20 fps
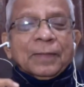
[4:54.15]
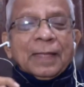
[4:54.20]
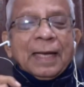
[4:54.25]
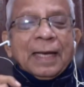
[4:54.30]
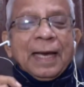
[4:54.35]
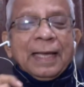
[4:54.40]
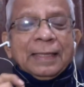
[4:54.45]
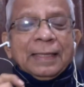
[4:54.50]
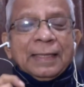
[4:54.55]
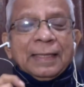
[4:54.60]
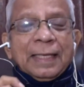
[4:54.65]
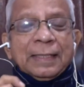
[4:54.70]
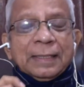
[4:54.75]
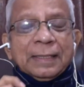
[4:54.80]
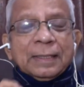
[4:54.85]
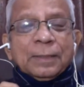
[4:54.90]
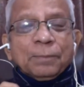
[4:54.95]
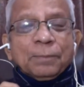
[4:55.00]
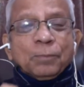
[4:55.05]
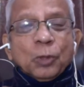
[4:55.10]
And that is
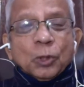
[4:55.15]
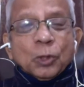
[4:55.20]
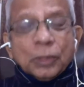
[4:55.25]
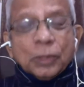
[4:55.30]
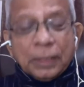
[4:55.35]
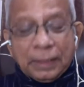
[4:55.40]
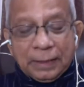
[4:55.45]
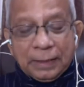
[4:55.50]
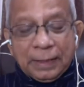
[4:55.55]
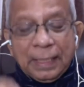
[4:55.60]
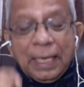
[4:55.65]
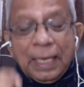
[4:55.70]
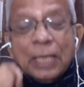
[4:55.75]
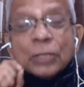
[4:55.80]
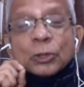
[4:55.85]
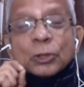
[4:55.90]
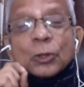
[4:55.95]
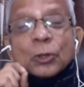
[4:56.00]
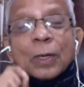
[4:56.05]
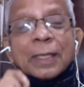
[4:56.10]
important.
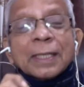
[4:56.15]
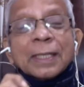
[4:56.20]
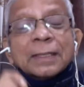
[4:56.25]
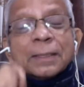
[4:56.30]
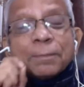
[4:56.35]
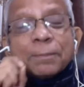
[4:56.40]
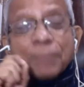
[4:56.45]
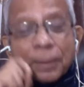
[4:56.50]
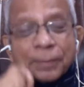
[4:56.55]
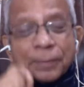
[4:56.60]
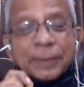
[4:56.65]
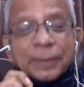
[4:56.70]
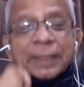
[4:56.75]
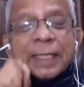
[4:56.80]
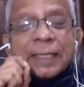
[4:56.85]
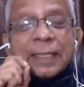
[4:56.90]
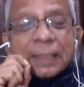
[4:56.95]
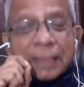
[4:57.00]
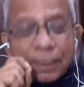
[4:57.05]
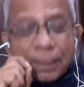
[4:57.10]
So unless the
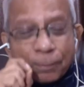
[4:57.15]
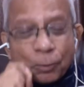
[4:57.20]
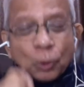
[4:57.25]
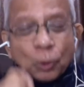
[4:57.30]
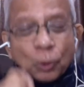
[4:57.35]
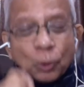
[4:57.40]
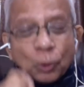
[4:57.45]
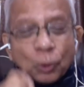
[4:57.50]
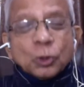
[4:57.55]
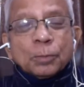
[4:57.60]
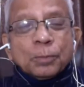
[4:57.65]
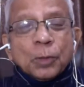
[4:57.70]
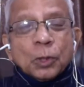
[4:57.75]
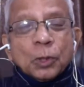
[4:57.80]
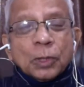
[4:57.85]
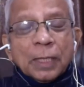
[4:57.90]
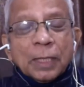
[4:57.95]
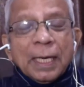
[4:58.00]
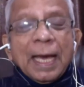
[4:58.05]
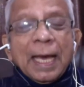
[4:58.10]
perpetrators are brought to book
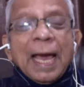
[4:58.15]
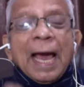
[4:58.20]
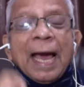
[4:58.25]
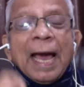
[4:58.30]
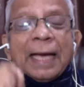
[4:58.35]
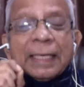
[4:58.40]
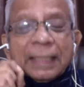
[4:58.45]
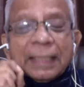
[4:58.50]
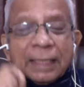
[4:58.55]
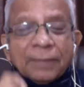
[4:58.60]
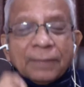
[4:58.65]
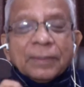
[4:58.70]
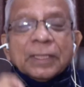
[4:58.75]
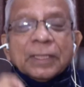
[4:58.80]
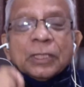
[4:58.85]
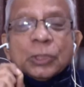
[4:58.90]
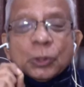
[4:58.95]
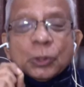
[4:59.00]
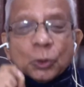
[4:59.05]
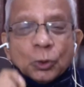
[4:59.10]
and given
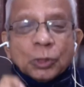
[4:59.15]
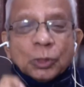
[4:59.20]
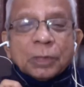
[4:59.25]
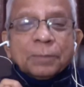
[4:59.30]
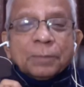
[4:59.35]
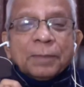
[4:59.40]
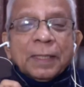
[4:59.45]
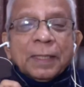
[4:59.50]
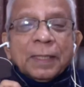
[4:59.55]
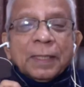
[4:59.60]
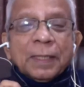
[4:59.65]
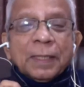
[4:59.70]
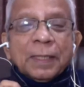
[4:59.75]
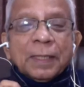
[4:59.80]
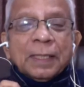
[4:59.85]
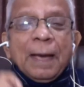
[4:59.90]
suitable